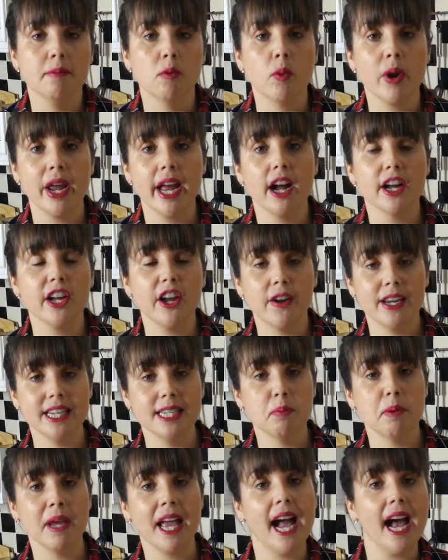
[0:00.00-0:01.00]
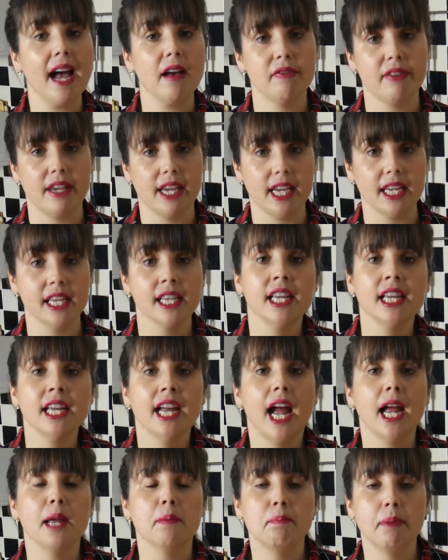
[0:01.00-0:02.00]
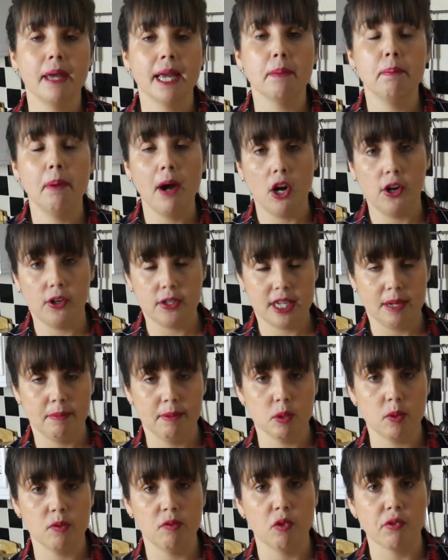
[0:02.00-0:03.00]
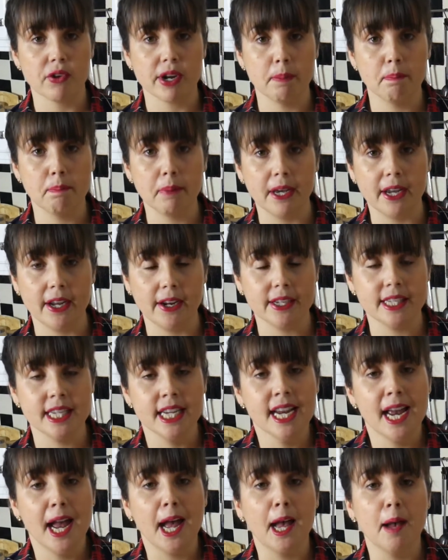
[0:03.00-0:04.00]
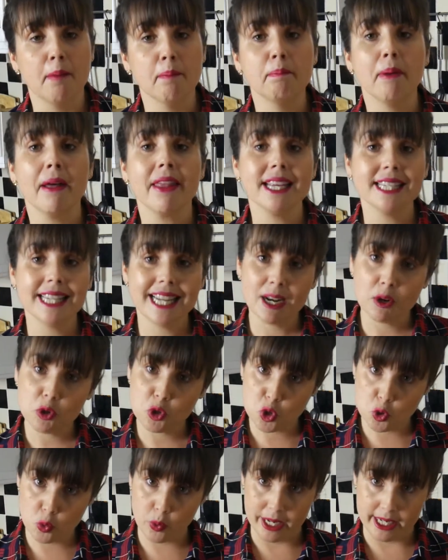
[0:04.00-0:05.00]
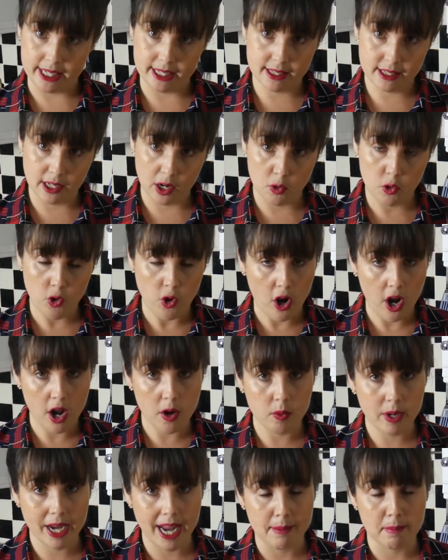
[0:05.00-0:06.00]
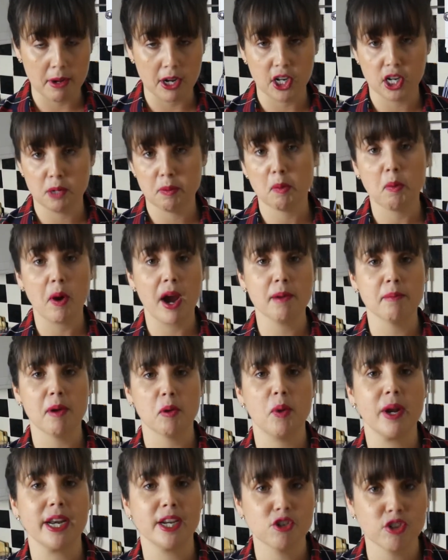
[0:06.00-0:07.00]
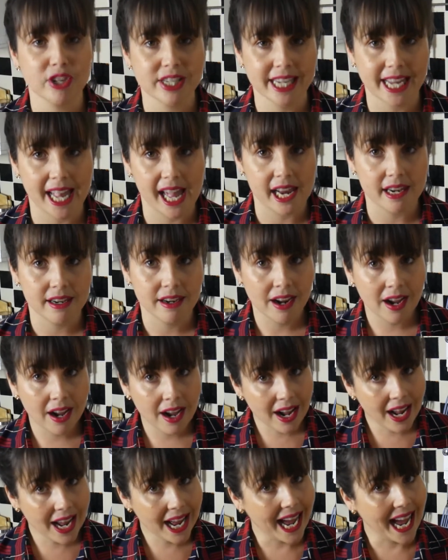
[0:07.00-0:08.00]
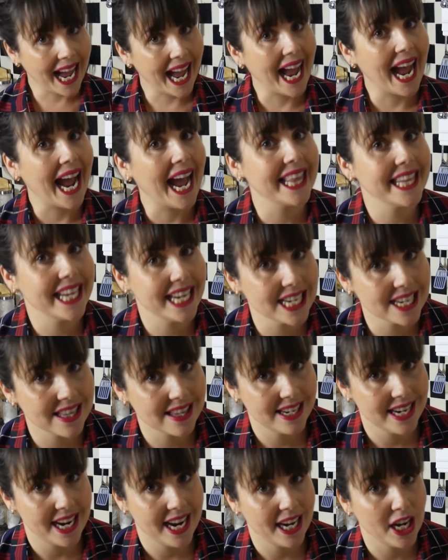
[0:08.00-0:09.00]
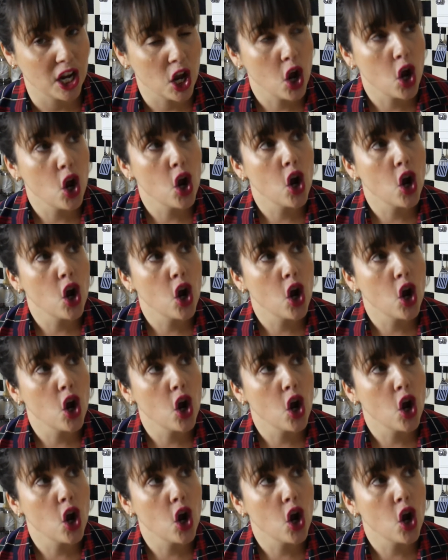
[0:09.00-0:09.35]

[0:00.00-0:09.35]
we are going to be having a big party which we've already booked, but there's a little twist. So not only am I going to be wearing my wedding dress again, at the end of the day,